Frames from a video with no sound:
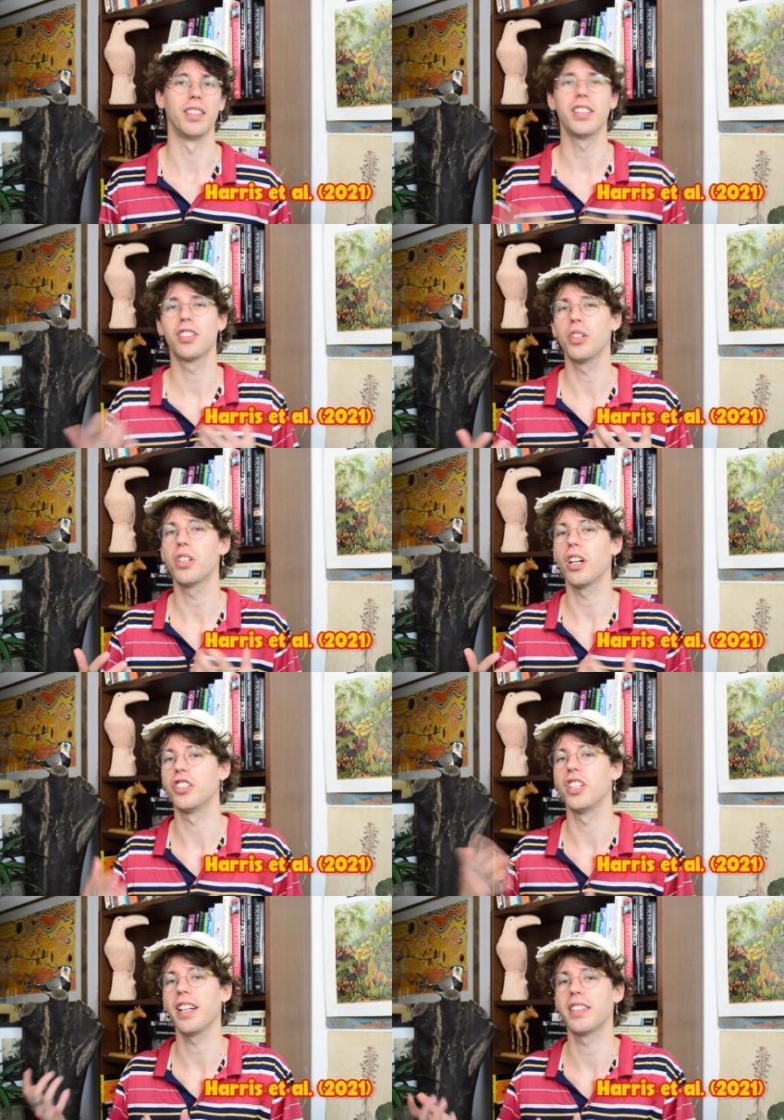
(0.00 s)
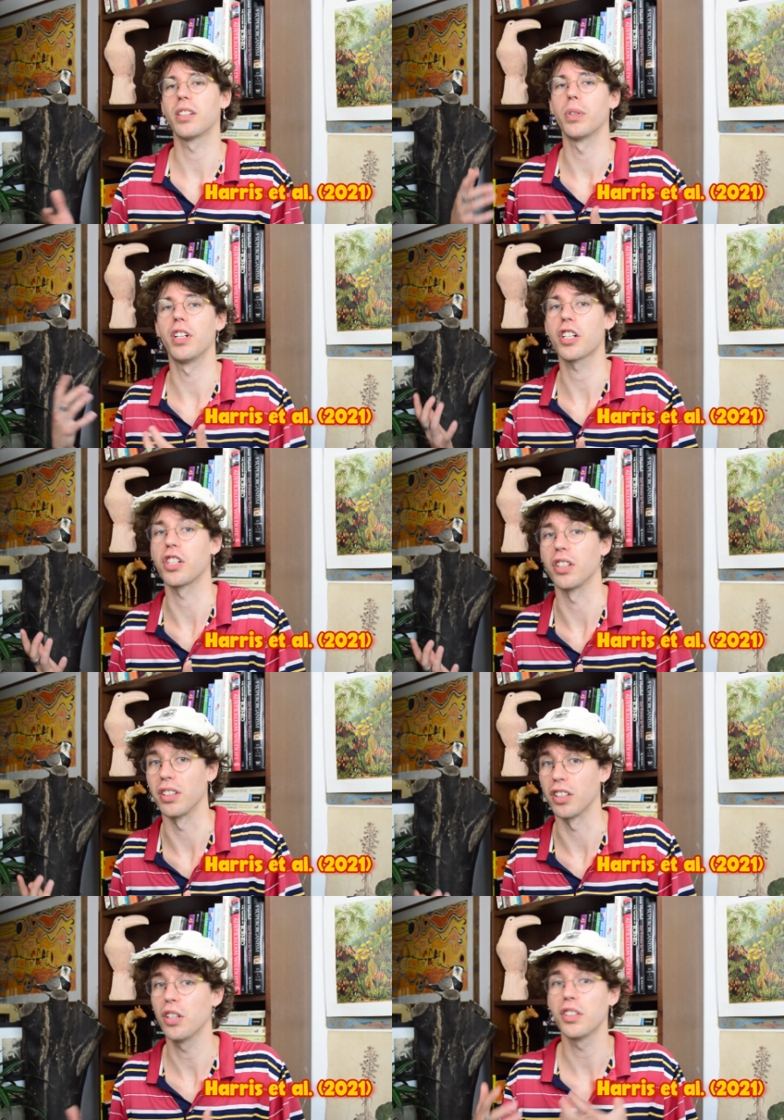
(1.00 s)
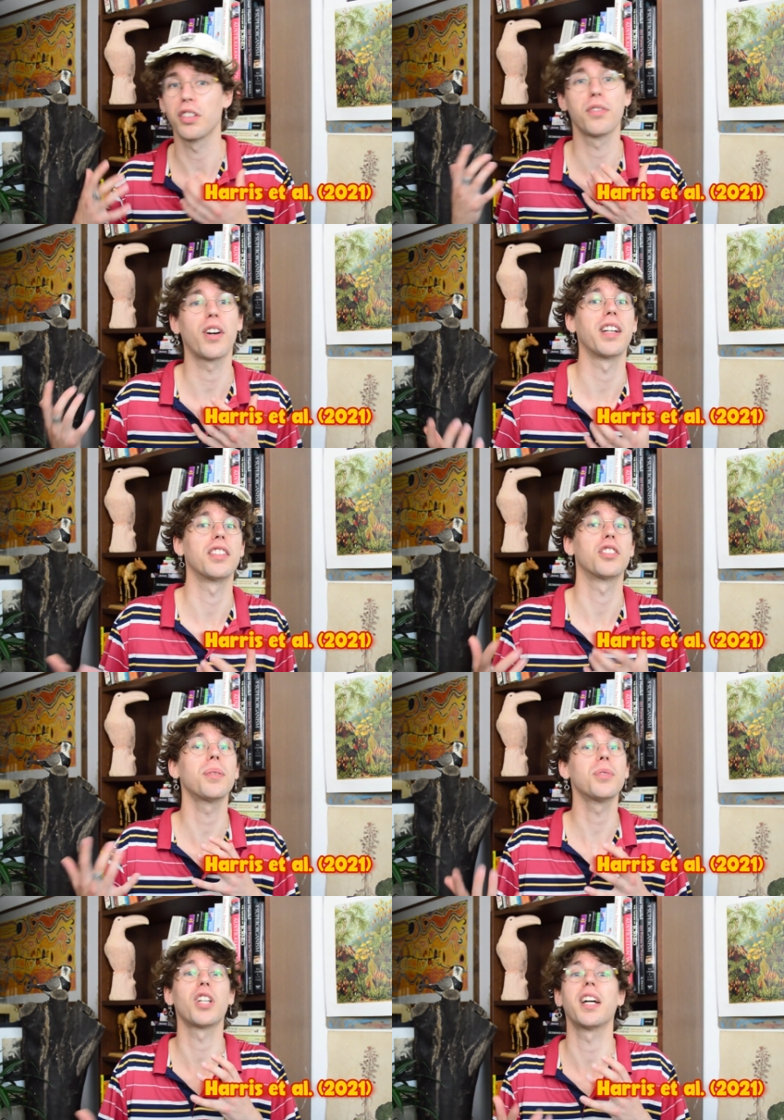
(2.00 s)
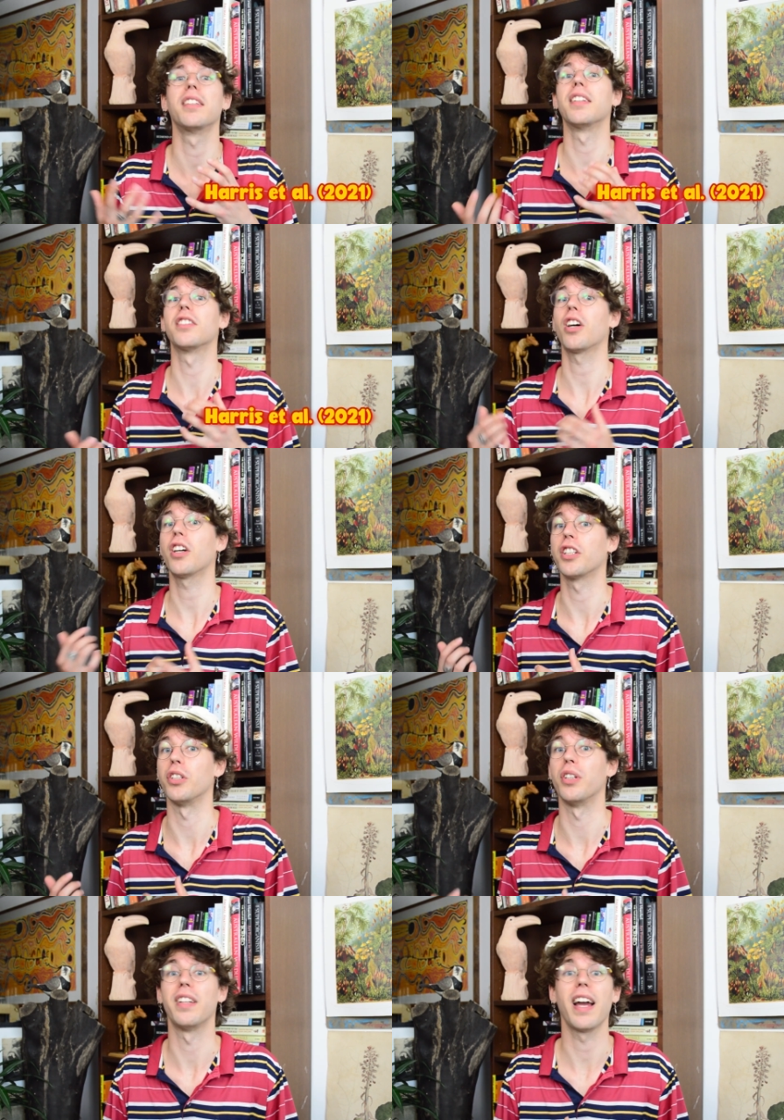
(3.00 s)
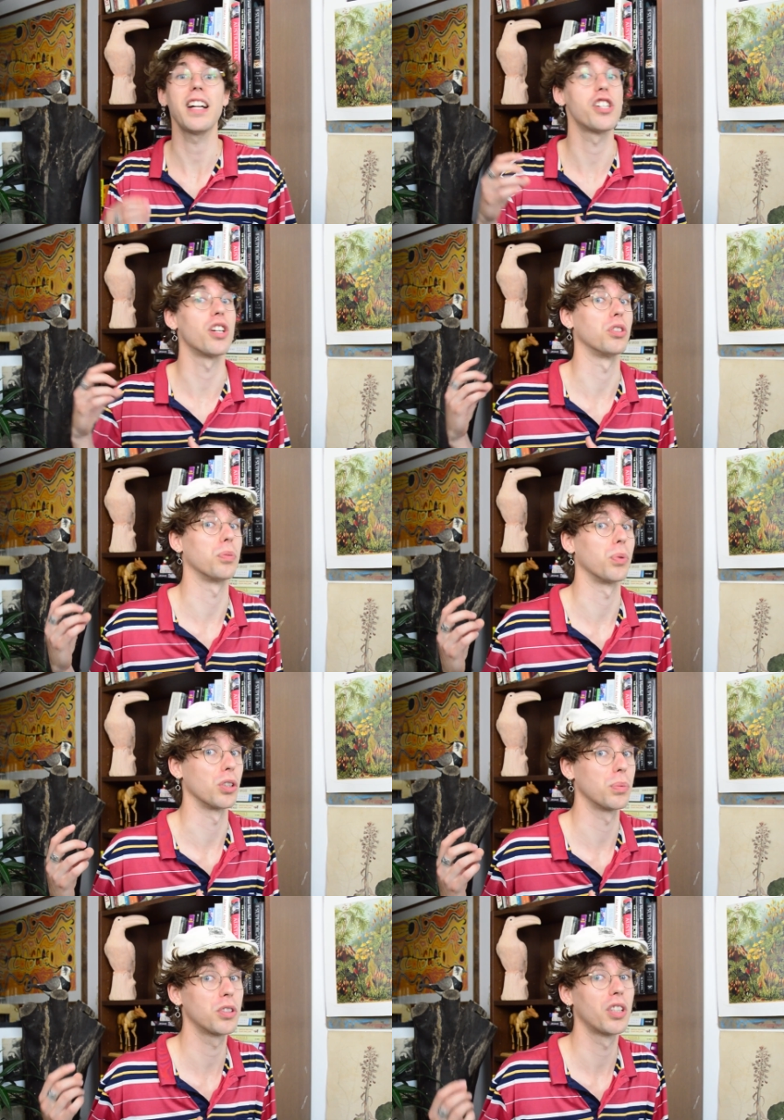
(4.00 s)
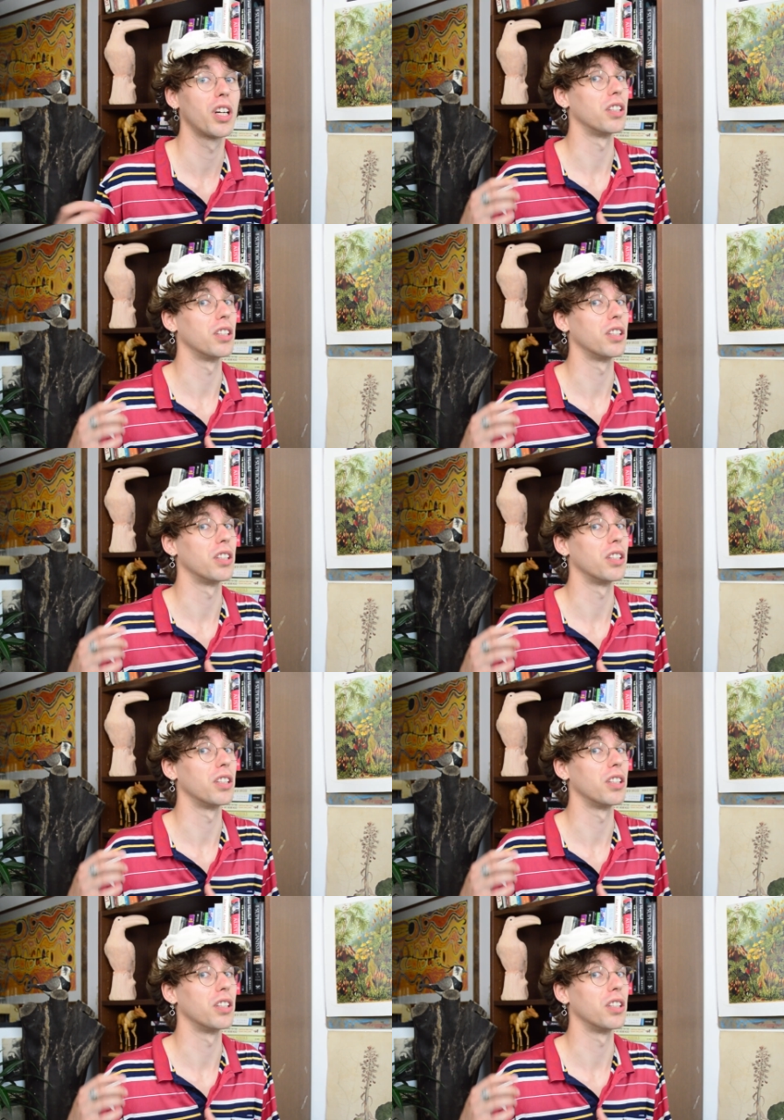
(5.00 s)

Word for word: This so-called genetic reduction goes as far that some scientists argue that angiosperms,